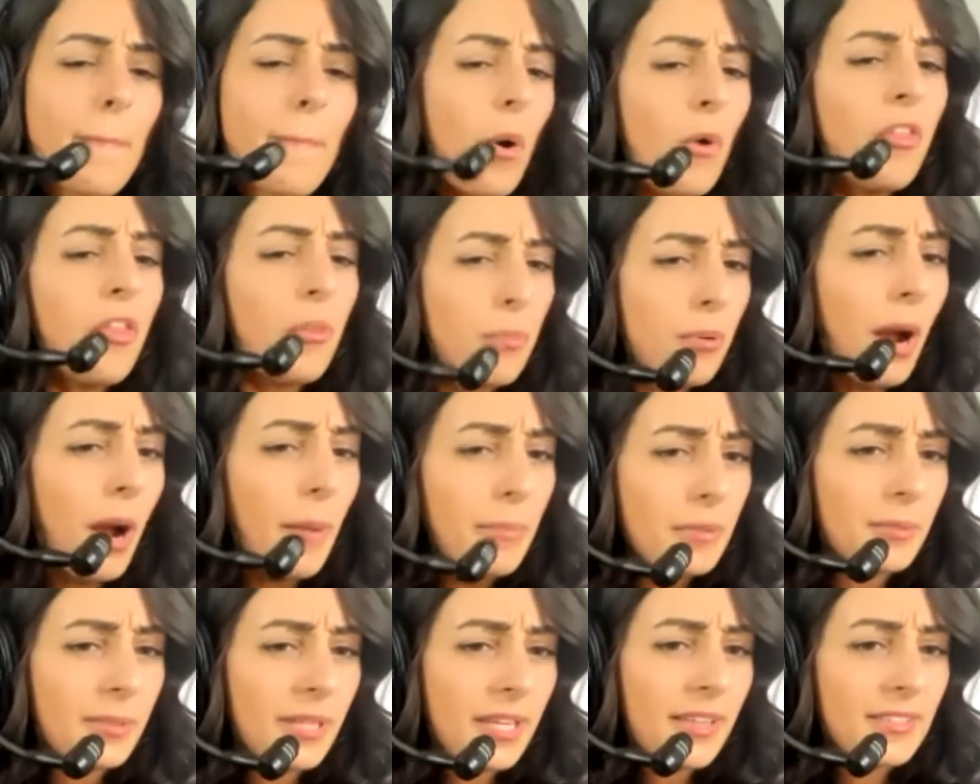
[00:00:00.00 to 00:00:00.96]
both
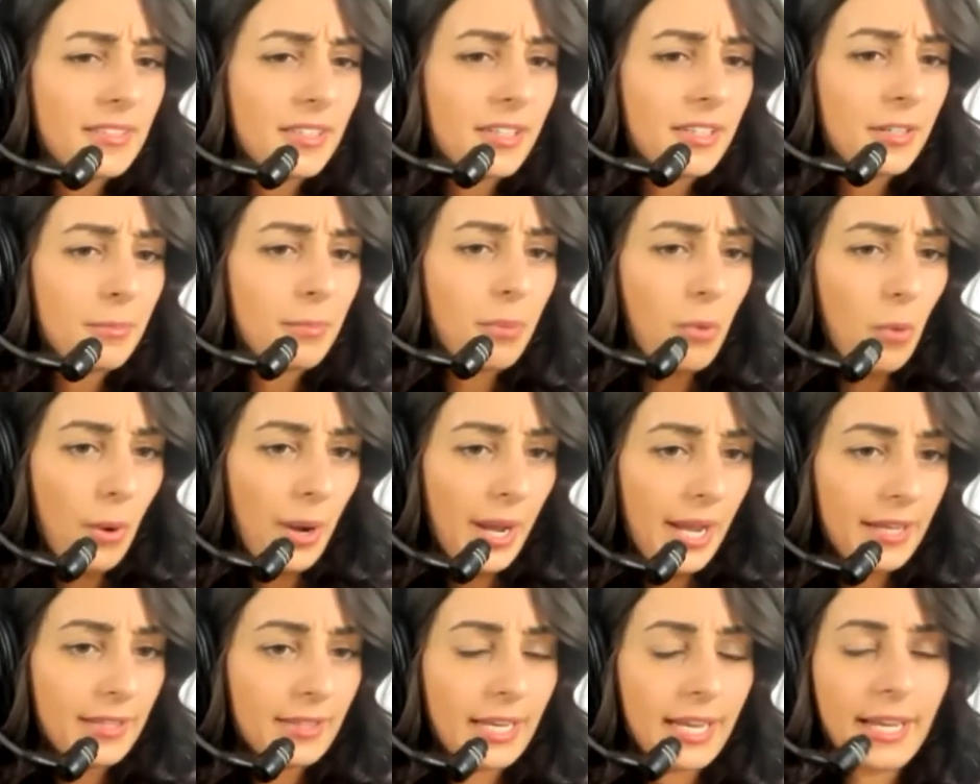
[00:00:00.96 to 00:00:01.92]
probably. That's a good yeah.
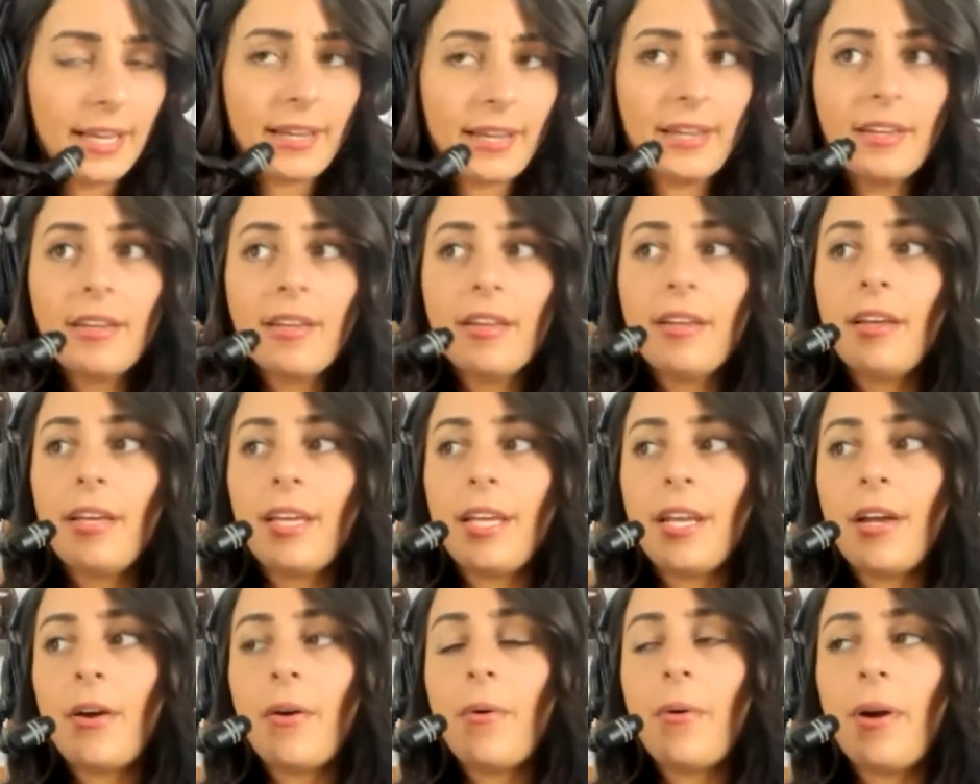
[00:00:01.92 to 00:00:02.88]
point. Like, mm-hmm. you
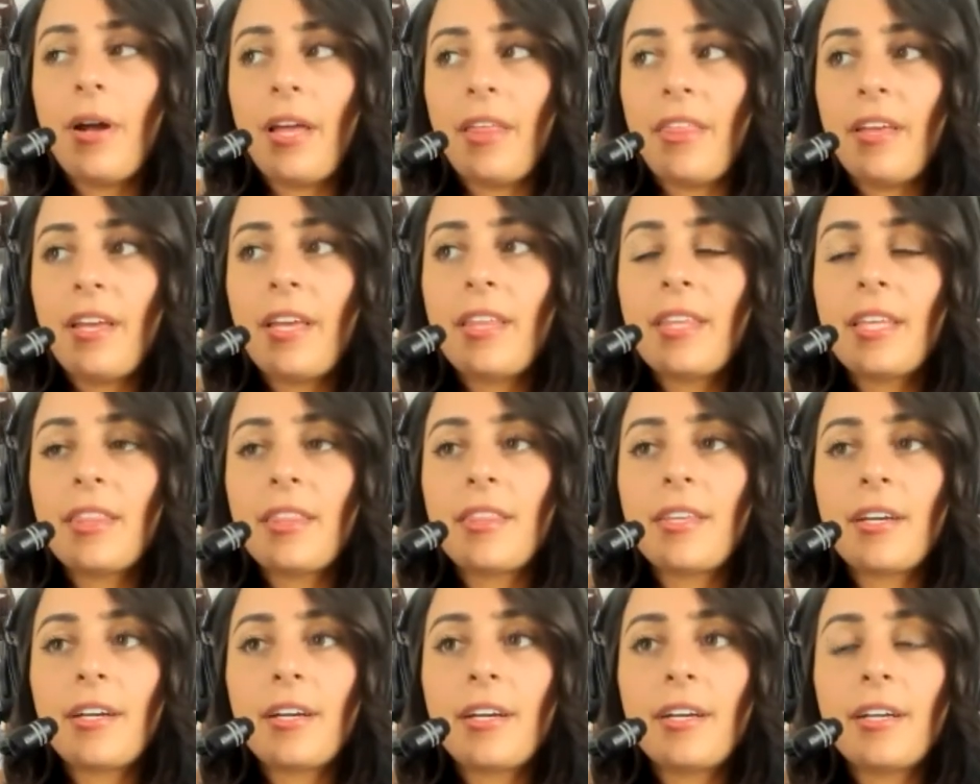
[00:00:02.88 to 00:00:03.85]
know, I think that
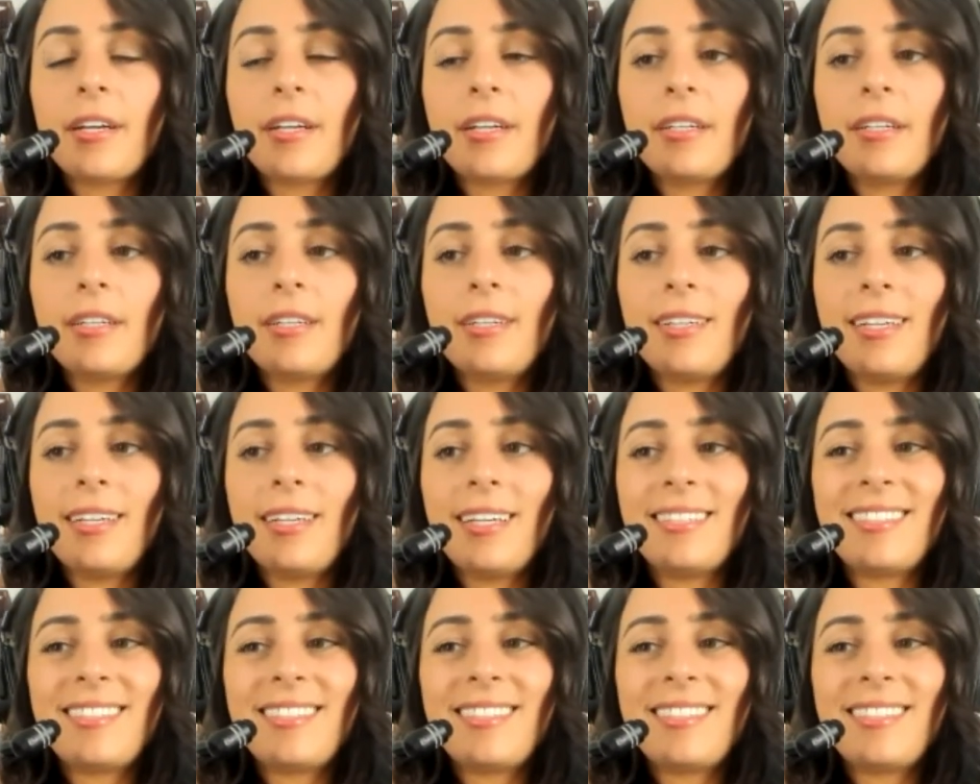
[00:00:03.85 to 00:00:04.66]
there is